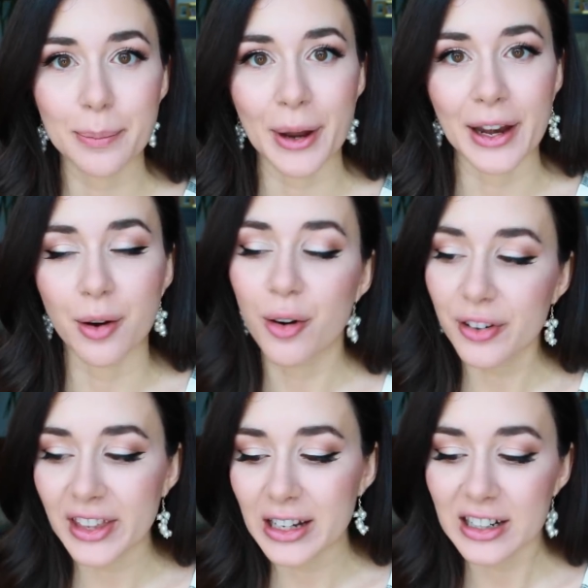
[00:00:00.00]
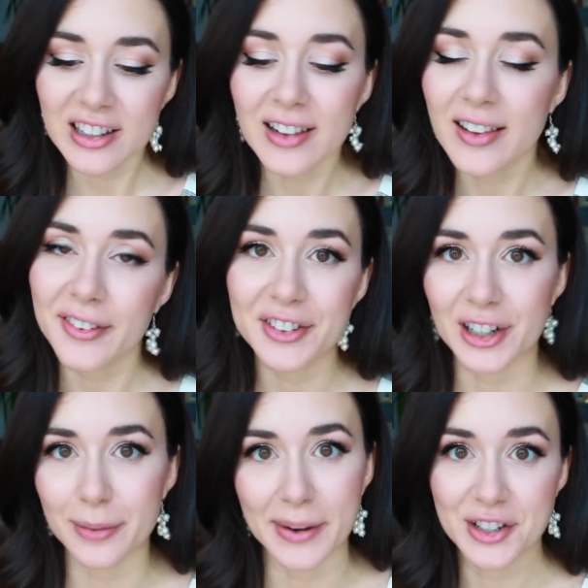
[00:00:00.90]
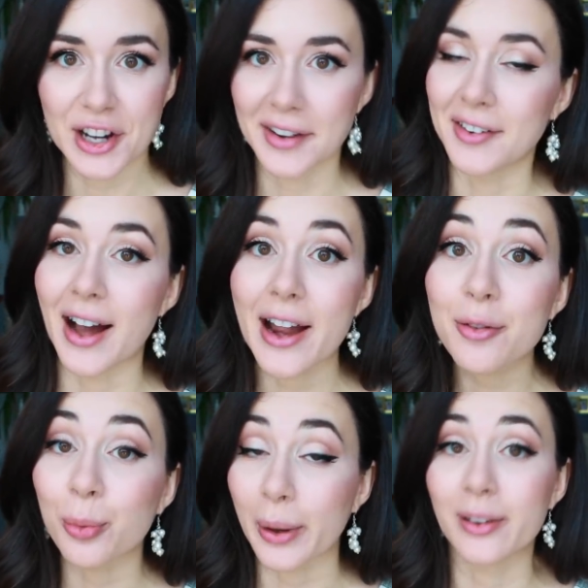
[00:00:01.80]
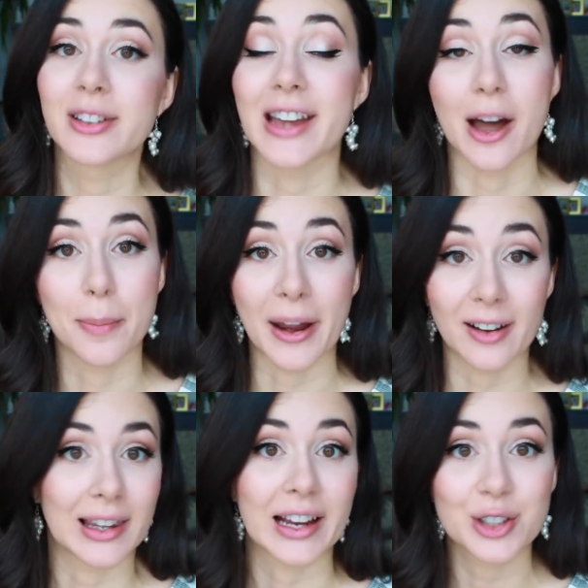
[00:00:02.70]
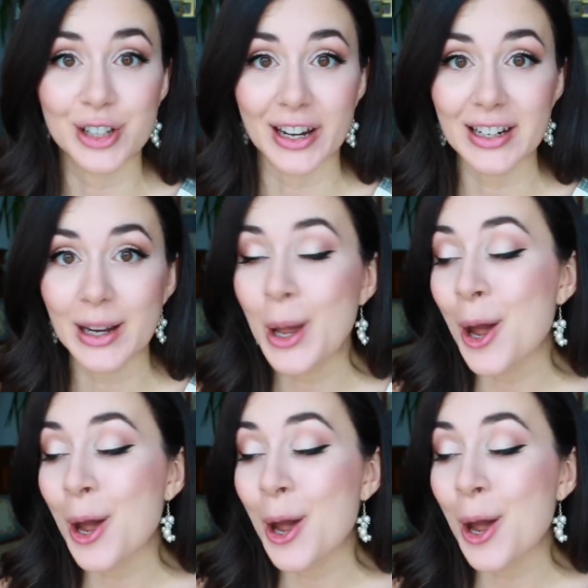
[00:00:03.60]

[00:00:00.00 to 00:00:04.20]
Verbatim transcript: but over the years since I've started my channel, I have whittled down my collection